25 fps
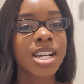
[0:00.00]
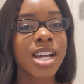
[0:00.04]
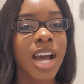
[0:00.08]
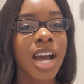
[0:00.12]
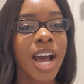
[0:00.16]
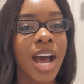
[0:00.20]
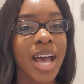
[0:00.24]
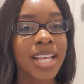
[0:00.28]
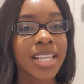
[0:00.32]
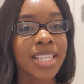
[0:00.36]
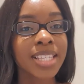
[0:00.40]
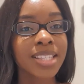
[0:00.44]

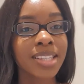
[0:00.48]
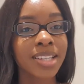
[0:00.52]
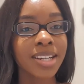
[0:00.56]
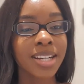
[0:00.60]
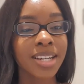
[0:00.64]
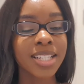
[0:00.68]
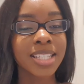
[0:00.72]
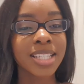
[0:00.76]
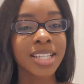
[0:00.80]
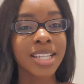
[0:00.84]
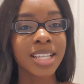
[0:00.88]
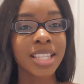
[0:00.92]
I
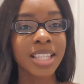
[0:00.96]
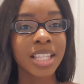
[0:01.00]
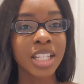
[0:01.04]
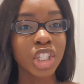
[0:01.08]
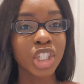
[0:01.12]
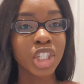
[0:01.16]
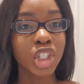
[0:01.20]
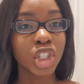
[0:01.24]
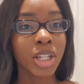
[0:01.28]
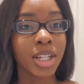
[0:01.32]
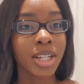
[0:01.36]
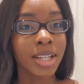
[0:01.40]
started the
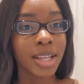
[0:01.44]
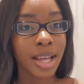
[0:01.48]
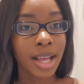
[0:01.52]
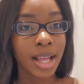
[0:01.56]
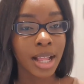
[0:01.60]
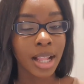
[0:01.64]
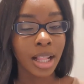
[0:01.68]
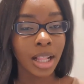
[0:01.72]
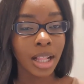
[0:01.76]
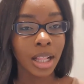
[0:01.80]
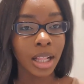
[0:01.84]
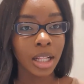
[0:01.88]

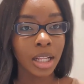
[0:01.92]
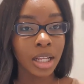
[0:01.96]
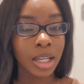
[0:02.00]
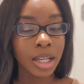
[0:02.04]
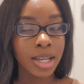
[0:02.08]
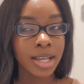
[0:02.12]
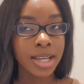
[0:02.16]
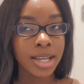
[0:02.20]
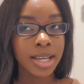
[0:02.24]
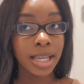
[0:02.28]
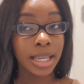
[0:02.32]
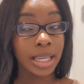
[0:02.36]
GDL
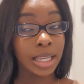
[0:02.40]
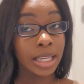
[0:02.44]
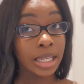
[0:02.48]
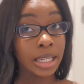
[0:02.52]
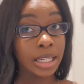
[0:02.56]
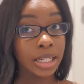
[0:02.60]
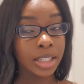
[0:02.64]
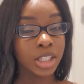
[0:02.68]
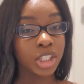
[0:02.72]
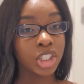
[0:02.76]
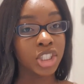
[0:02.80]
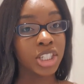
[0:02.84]

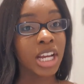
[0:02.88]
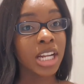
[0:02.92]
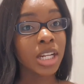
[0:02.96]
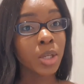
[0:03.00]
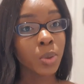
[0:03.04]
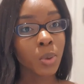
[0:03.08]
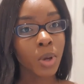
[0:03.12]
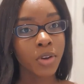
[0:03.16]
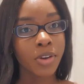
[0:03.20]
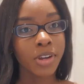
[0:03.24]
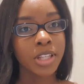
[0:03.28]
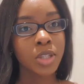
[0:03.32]
in
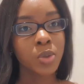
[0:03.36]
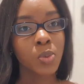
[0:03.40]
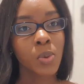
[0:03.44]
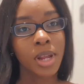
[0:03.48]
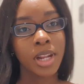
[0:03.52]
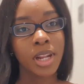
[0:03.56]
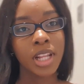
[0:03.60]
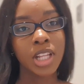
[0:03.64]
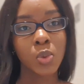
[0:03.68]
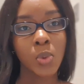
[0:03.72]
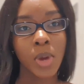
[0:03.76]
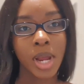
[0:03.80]
January
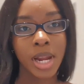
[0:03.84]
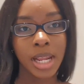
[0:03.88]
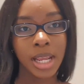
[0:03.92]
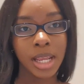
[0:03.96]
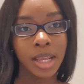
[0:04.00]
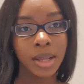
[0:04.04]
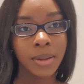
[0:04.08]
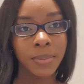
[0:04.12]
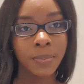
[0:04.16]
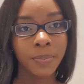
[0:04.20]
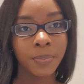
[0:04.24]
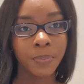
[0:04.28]

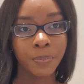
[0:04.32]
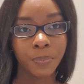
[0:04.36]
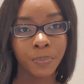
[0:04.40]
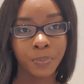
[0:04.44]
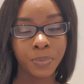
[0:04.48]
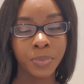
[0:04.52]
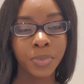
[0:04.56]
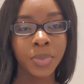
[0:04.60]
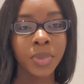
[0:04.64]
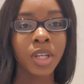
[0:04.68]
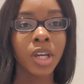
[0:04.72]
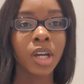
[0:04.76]
2020.
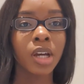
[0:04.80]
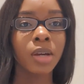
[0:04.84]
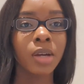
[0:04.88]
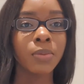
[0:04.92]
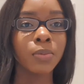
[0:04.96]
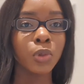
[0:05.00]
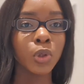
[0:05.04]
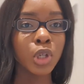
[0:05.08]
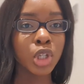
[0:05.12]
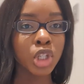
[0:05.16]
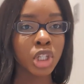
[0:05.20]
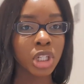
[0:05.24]

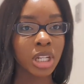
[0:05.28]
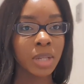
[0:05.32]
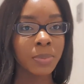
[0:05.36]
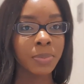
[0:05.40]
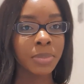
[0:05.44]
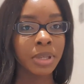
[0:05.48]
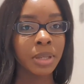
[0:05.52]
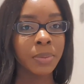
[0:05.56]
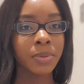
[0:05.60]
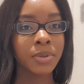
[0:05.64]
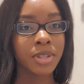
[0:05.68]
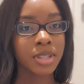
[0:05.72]
Usually
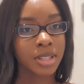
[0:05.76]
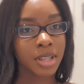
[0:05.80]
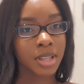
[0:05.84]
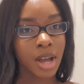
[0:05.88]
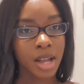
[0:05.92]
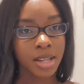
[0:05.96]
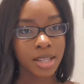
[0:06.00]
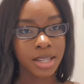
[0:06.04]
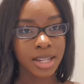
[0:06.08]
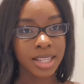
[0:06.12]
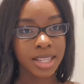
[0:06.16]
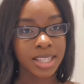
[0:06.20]
people
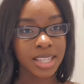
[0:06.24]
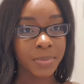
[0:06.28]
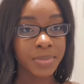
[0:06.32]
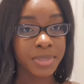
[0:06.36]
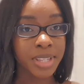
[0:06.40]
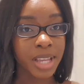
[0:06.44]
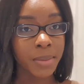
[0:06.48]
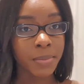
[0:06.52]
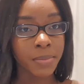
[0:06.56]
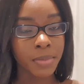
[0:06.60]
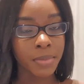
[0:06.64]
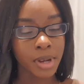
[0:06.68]
start in
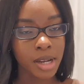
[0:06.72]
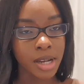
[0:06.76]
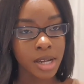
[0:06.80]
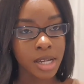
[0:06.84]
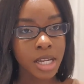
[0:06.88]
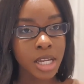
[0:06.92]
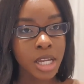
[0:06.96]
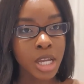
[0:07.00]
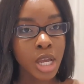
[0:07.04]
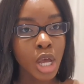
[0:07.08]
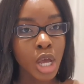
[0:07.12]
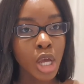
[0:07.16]
September.
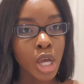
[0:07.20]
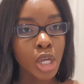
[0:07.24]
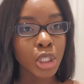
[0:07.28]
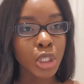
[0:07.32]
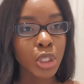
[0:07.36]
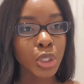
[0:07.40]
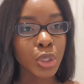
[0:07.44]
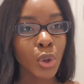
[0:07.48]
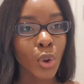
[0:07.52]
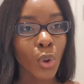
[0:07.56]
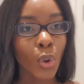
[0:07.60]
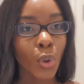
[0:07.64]

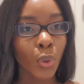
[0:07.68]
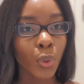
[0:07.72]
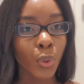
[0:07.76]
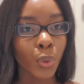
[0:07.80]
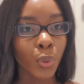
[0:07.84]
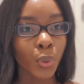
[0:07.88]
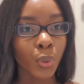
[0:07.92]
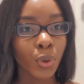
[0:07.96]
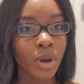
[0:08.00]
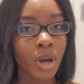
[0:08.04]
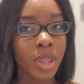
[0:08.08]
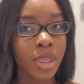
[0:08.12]

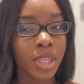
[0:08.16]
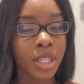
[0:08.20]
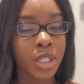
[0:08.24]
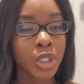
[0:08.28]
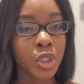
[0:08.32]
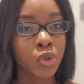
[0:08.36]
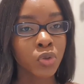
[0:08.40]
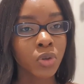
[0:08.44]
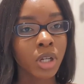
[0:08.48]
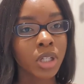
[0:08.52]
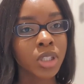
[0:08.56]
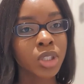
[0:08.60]
So the
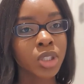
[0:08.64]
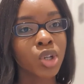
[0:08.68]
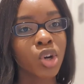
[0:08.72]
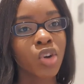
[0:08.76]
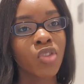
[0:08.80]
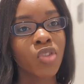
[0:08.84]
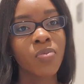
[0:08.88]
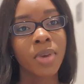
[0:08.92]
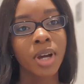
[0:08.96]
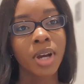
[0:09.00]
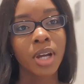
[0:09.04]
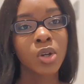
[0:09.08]
structure of
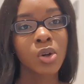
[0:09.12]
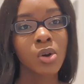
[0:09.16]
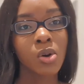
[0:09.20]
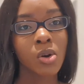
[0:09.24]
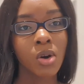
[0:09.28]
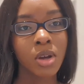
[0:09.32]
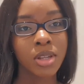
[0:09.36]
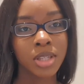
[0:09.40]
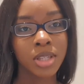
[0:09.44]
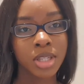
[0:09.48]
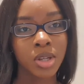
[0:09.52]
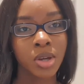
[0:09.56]
my
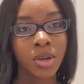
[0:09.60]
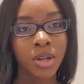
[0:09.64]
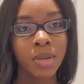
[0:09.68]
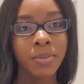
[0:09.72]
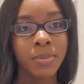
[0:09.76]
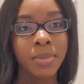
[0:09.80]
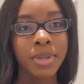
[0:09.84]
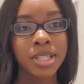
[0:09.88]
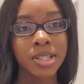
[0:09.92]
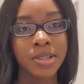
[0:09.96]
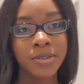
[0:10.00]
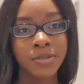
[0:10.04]
course is going to
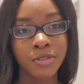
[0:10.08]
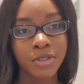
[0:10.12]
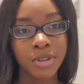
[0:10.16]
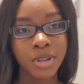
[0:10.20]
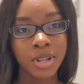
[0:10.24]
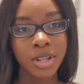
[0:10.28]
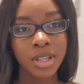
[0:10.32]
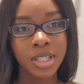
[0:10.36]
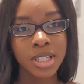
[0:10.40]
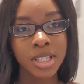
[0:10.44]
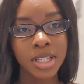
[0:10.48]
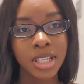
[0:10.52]
be
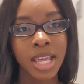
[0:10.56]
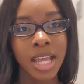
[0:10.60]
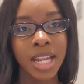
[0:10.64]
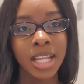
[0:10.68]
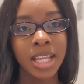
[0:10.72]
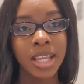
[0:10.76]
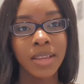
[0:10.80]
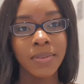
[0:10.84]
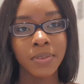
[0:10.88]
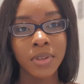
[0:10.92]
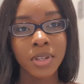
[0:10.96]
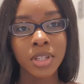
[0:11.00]
different than
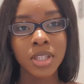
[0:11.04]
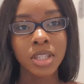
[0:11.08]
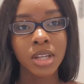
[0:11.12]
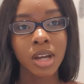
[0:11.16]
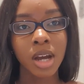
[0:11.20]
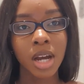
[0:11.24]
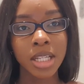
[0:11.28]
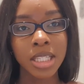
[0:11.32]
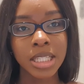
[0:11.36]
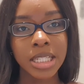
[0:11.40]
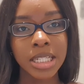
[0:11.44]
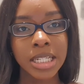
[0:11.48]
if you
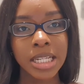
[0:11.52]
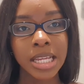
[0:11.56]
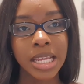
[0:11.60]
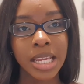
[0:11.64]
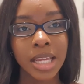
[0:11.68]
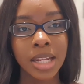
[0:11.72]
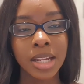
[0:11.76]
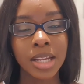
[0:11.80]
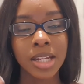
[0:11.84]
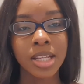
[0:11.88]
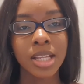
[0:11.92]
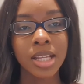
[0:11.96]
started
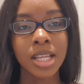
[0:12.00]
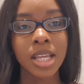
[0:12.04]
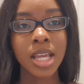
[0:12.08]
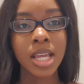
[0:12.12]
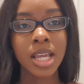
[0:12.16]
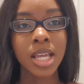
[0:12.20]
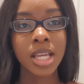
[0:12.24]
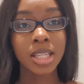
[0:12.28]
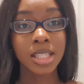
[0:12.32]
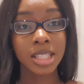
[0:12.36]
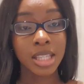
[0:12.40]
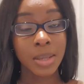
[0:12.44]
in
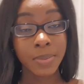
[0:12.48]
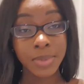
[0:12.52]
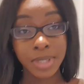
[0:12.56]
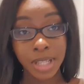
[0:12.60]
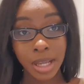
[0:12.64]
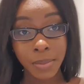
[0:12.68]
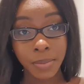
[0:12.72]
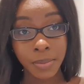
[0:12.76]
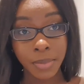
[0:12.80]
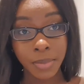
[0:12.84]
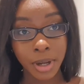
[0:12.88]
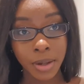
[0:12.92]

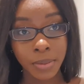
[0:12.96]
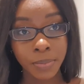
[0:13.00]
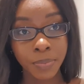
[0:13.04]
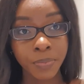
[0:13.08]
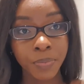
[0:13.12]
September.